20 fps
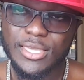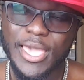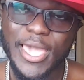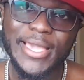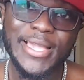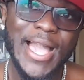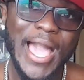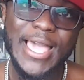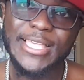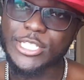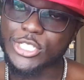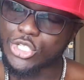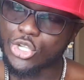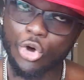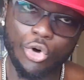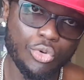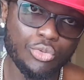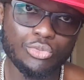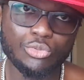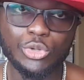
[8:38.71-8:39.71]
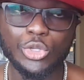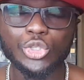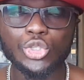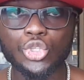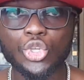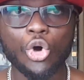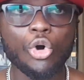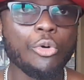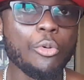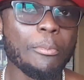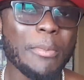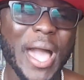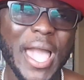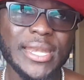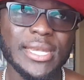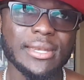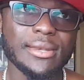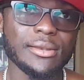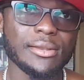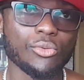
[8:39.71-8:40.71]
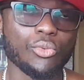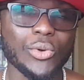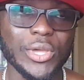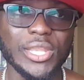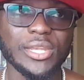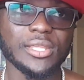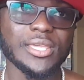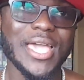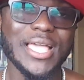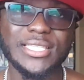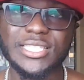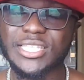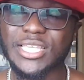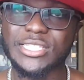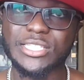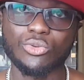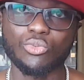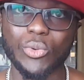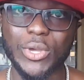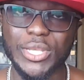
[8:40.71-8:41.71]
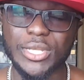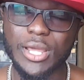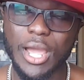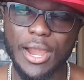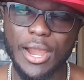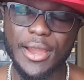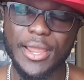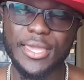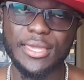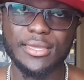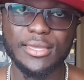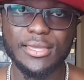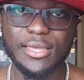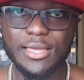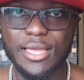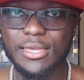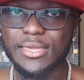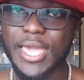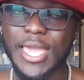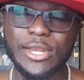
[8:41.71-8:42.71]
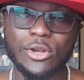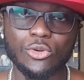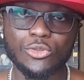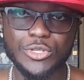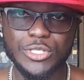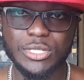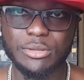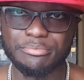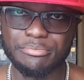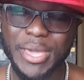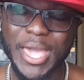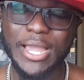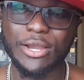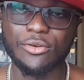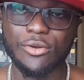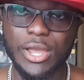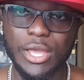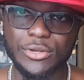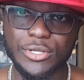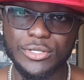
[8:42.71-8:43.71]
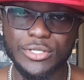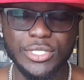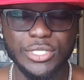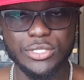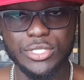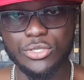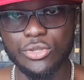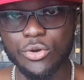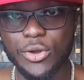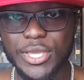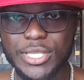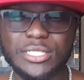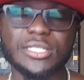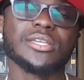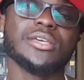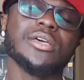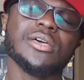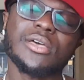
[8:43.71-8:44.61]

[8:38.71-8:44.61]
And guys, don't don't mind the wind. Yeah, it's just a all right? Yeah, I know there's some background noise.